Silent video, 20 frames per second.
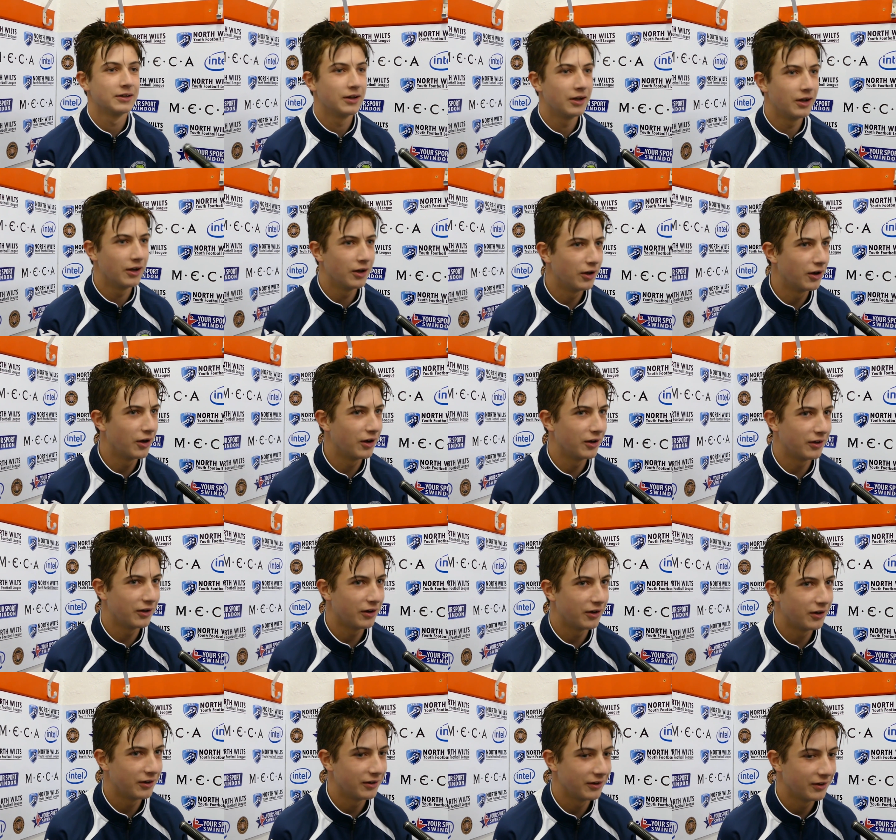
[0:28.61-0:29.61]
Uh,
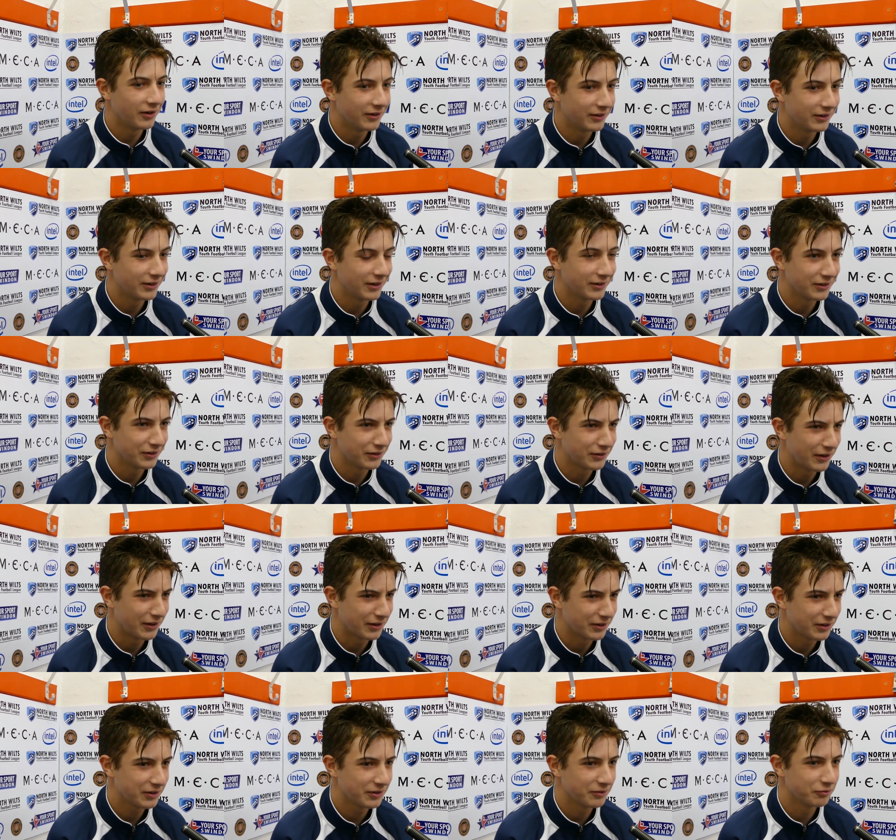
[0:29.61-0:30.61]
I, I, I'd like to
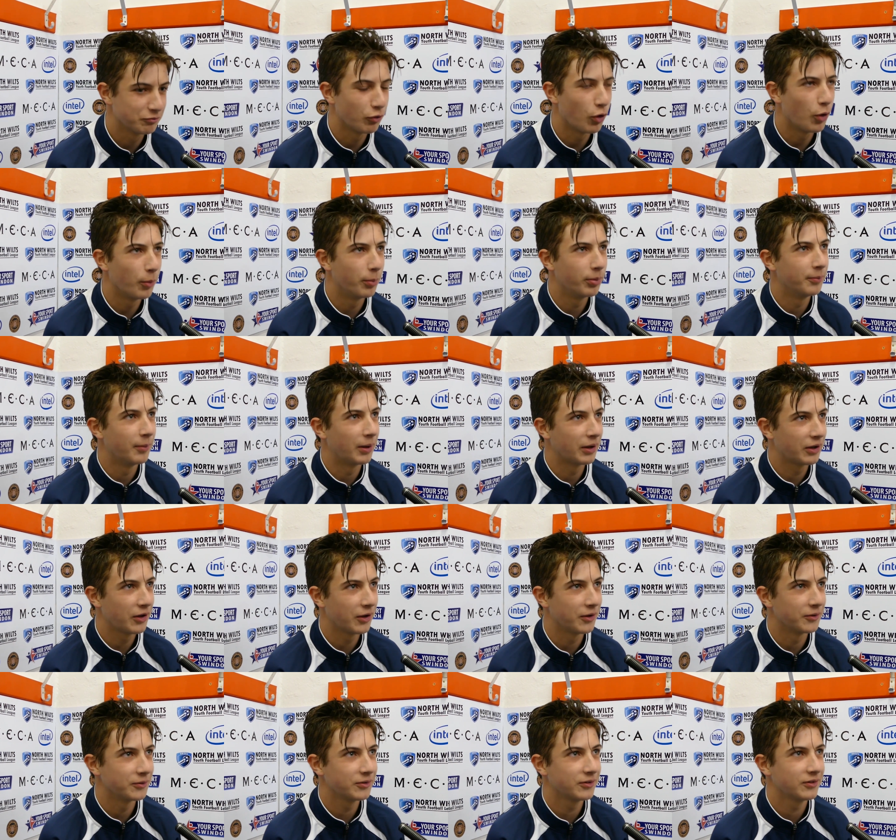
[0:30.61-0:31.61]
thank Rob, my
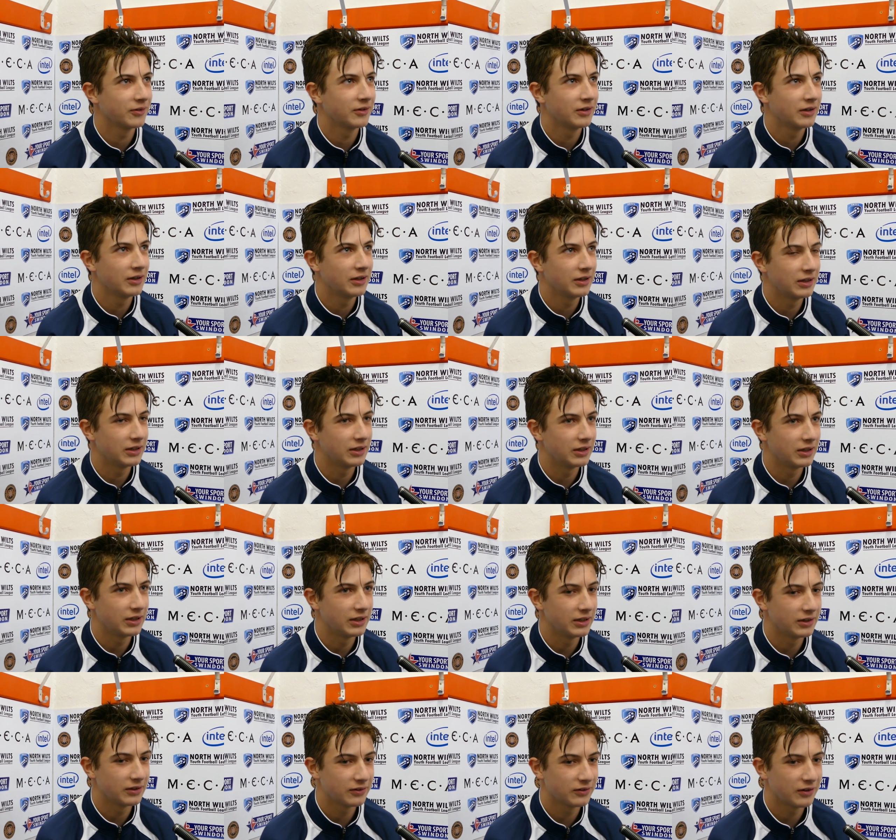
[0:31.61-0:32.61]
coach. He,
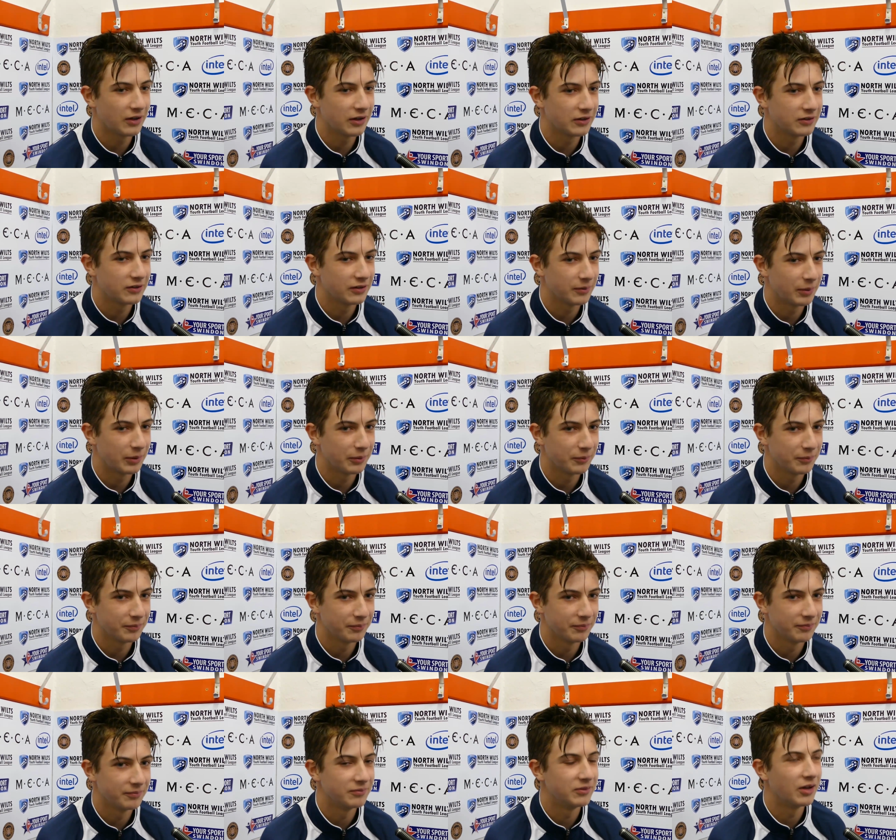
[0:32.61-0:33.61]
he set the team out
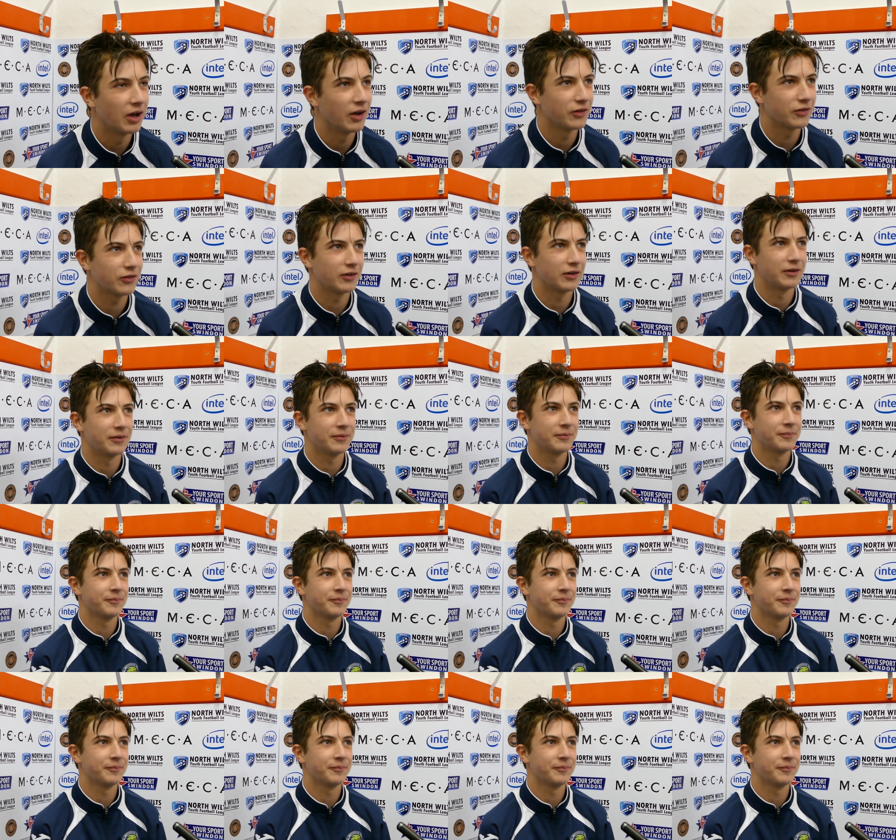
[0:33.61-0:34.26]
nicely.